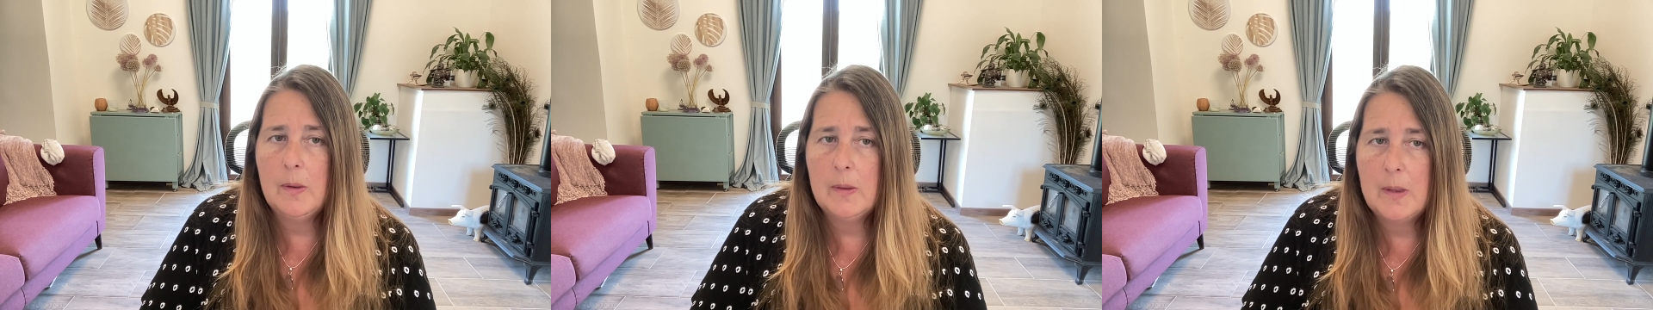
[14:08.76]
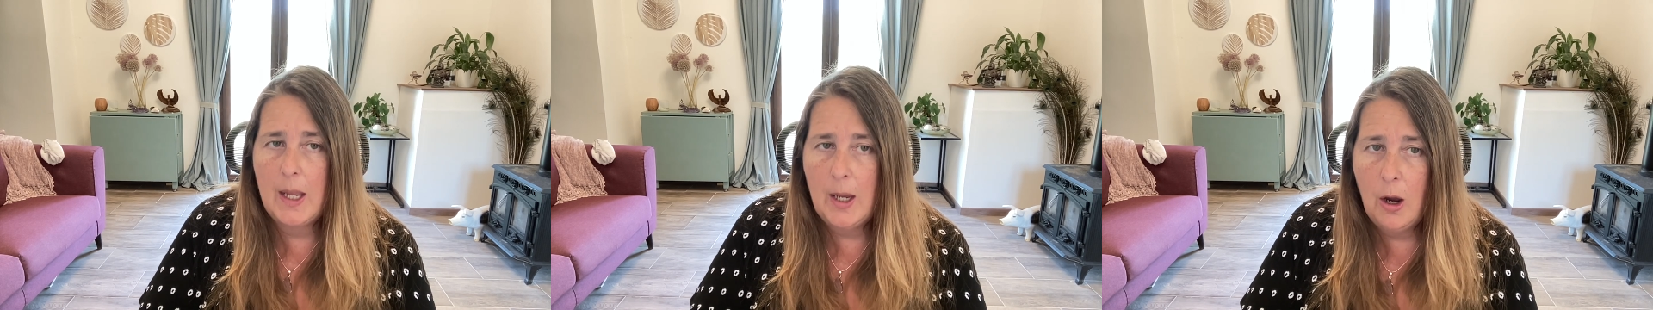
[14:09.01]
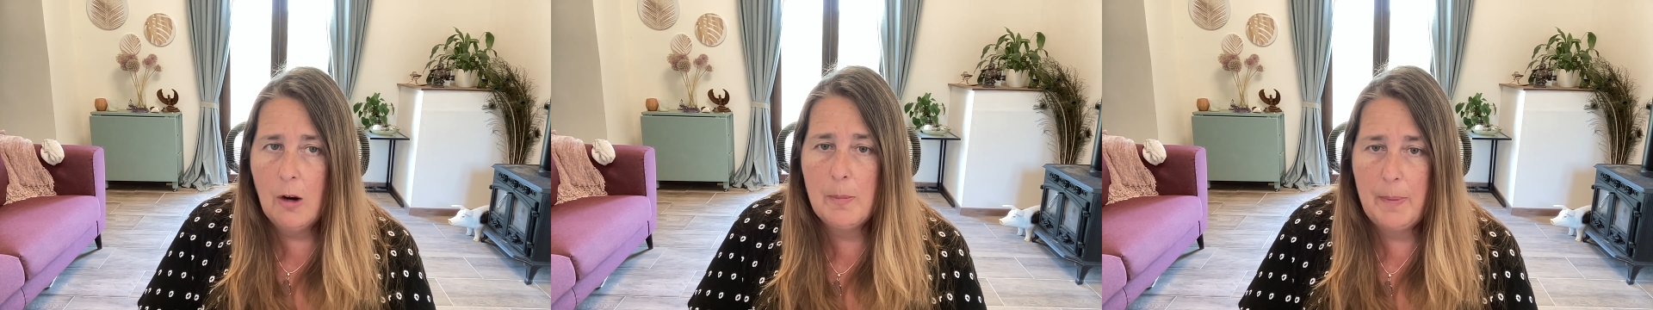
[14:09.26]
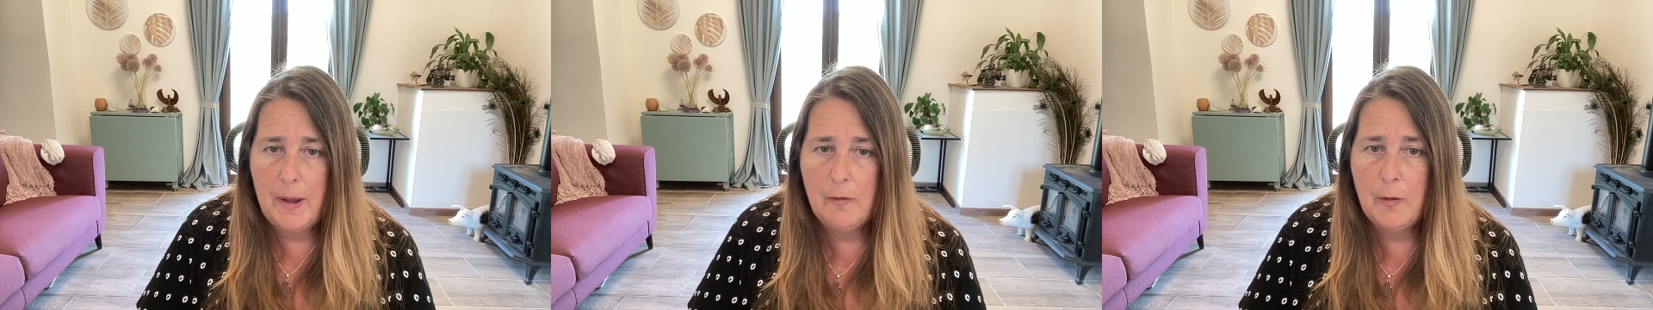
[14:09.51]
they are a
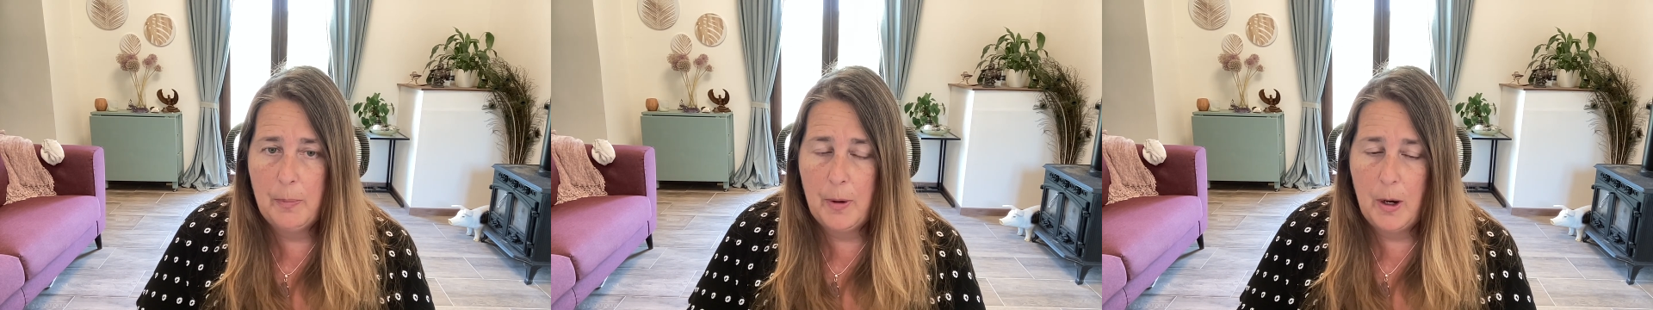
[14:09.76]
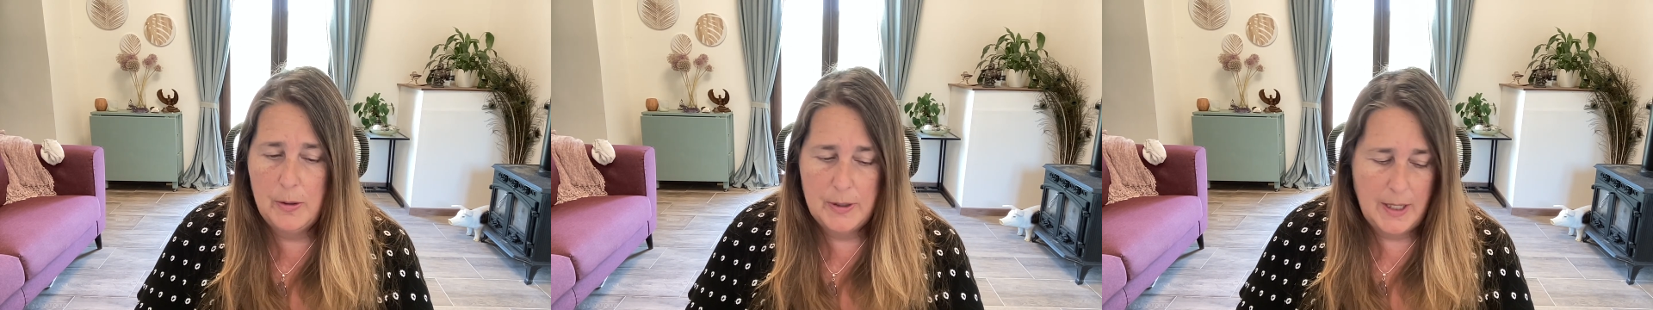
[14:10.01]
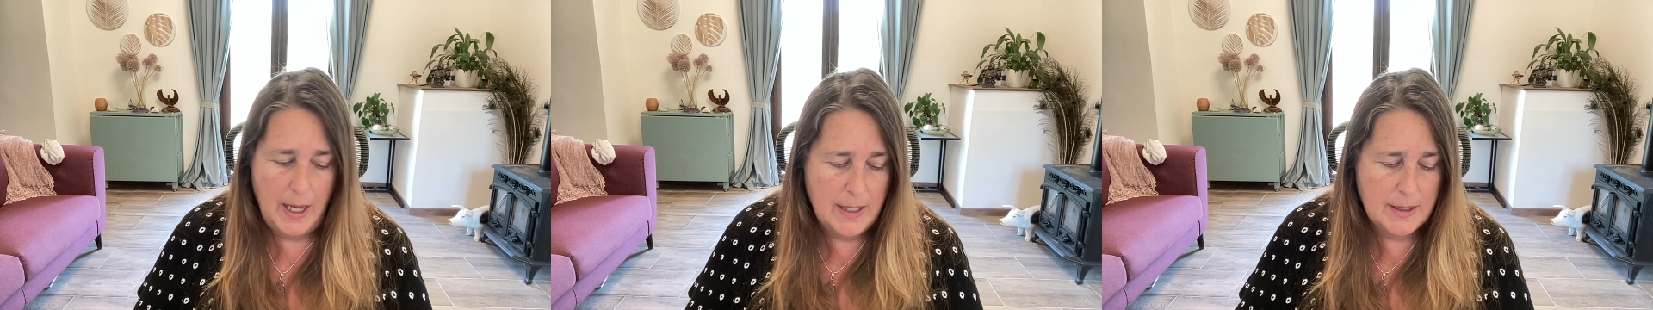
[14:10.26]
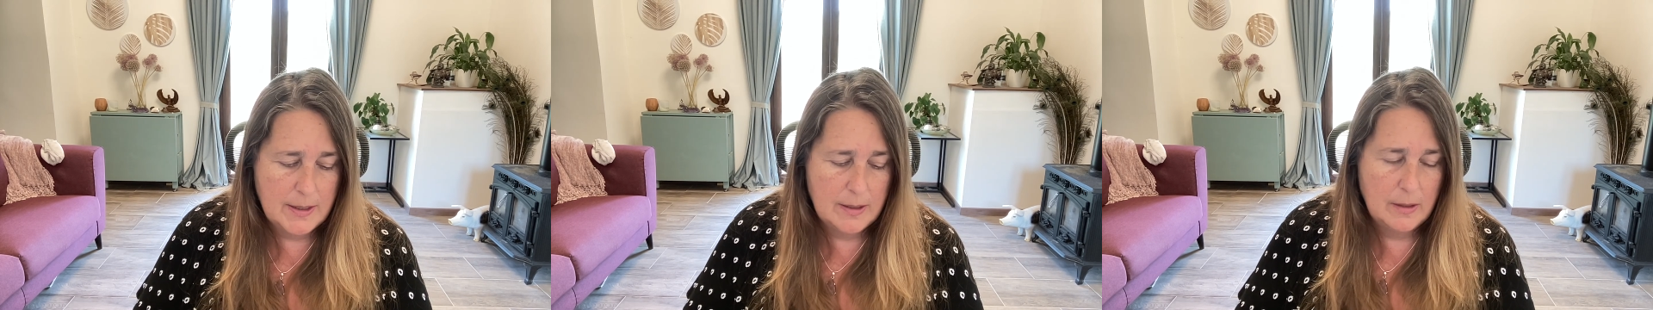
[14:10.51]
bit of a
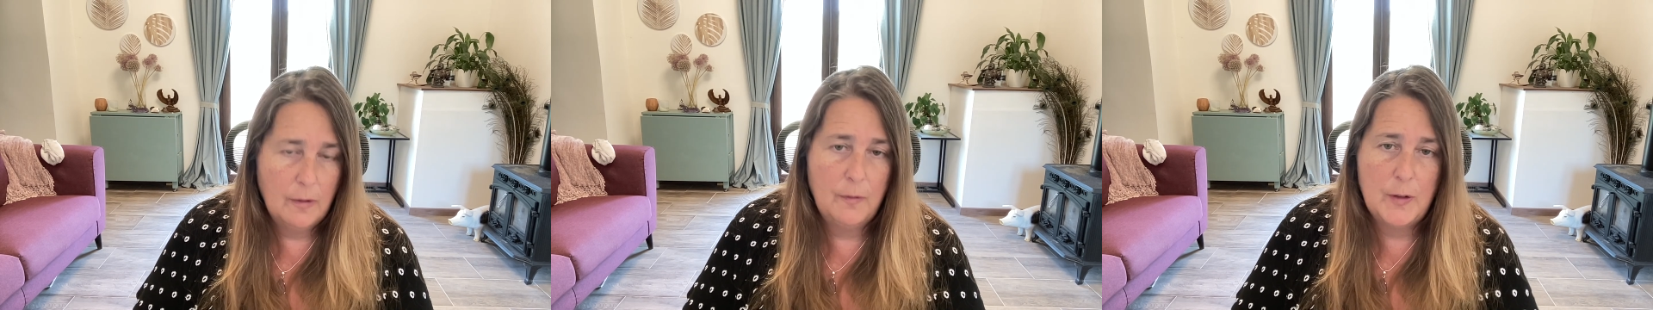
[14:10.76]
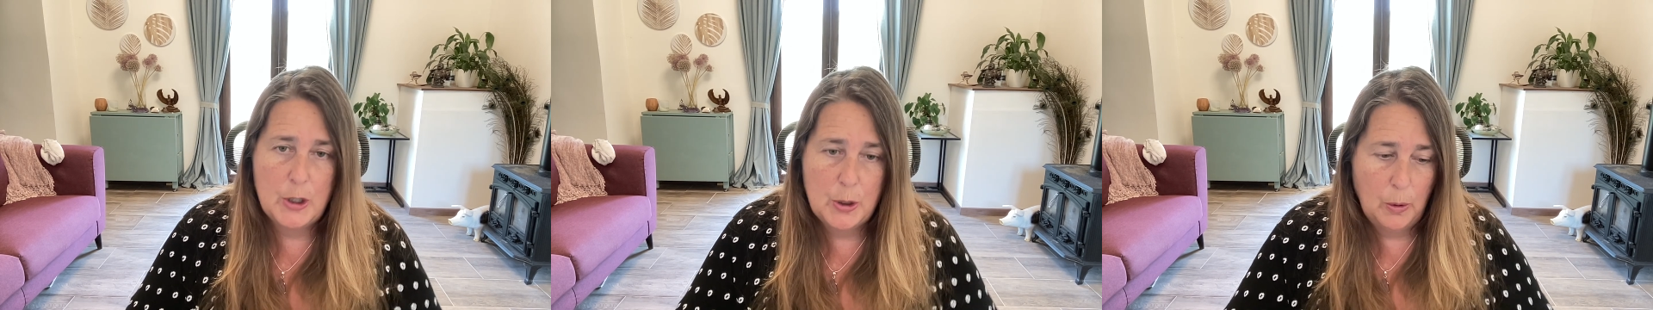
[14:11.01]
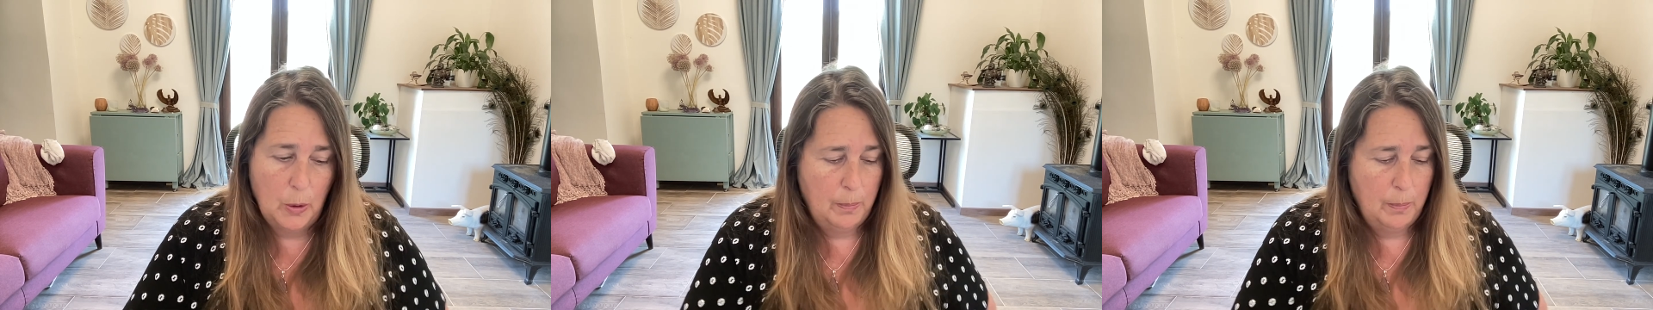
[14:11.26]
process for sure,